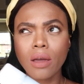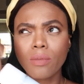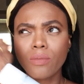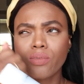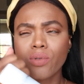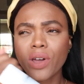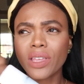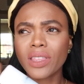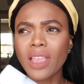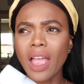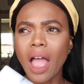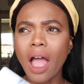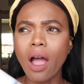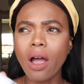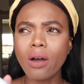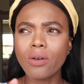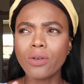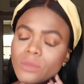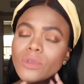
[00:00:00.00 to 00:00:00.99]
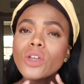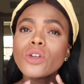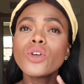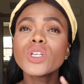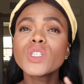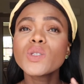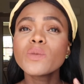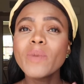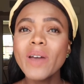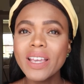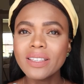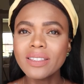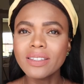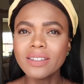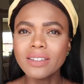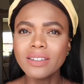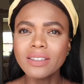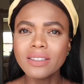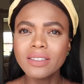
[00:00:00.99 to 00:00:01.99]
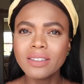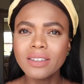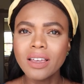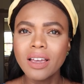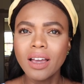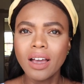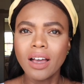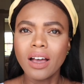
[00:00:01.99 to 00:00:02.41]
break down your spices.